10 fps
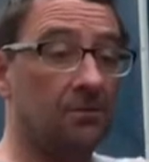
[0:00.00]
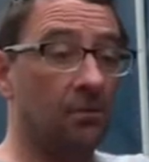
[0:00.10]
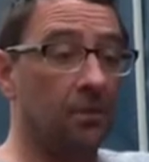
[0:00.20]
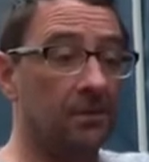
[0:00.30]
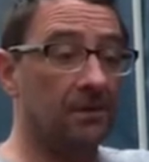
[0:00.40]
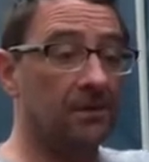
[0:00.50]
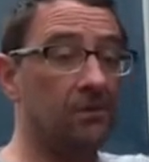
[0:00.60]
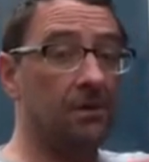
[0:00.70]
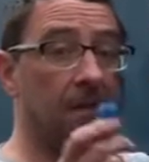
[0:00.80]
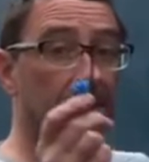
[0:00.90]
So what we
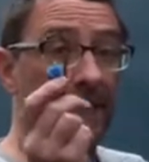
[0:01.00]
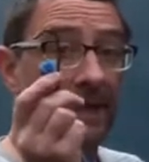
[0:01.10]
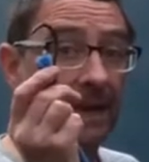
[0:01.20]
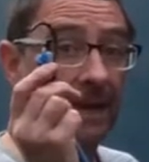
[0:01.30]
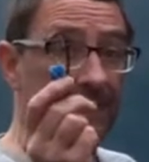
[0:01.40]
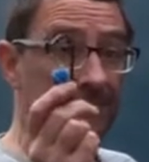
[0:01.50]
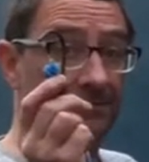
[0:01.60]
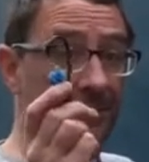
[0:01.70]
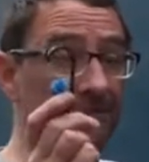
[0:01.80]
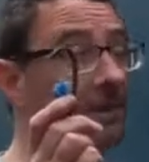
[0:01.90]
do and
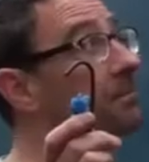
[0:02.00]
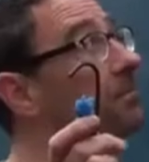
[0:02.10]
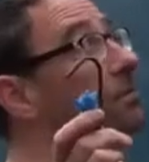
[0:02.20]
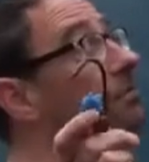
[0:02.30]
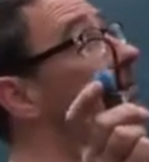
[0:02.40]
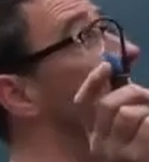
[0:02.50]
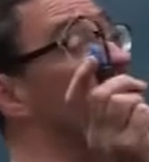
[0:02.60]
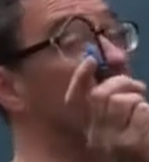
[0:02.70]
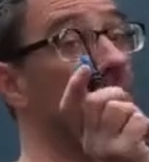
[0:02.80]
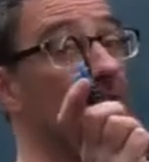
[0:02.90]
it's very very important
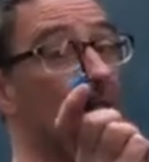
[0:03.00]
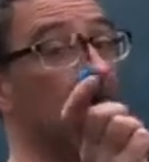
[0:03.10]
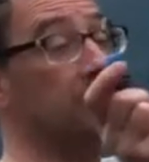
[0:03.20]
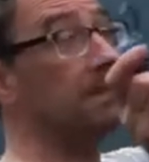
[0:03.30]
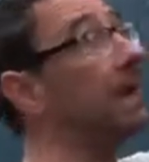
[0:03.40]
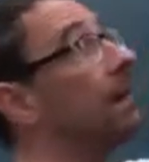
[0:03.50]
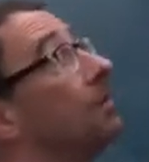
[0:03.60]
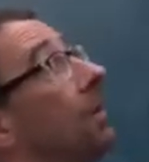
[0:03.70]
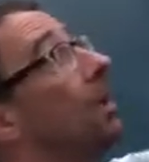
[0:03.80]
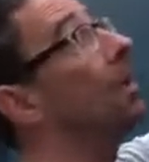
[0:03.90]
if you look closely now